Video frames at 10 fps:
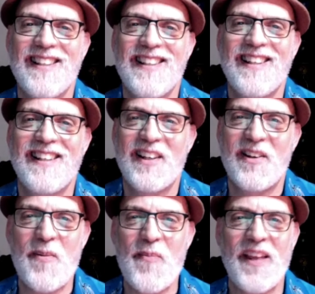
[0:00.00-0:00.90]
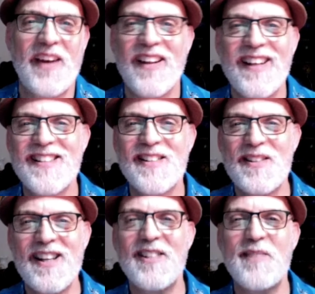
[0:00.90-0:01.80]
Now, I don't know,
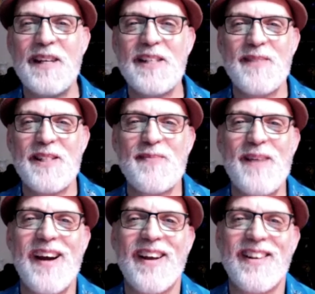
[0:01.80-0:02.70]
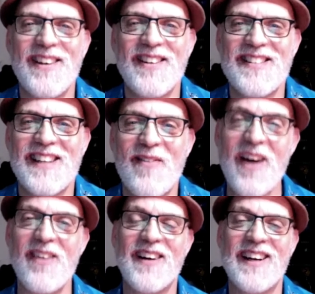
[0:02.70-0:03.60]
that just makes me smile. It's like,
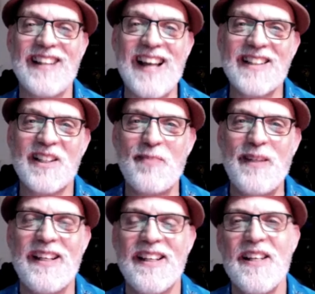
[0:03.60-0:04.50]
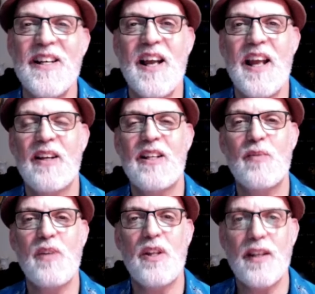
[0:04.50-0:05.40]
wow, a galactic being. And because when
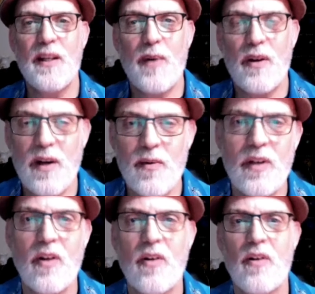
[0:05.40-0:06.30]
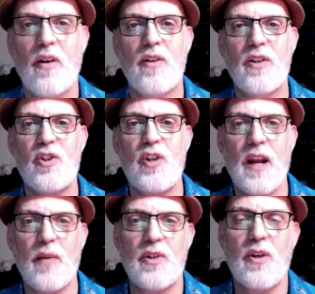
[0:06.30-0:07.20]
you think about, now we on this channel,
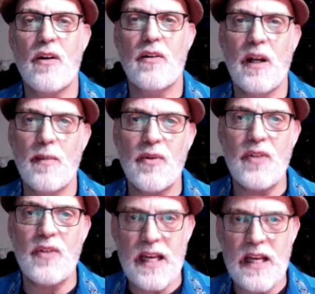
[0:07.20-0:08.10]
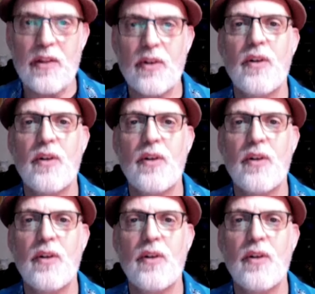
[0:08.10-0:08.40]
we talk a lot about the ether,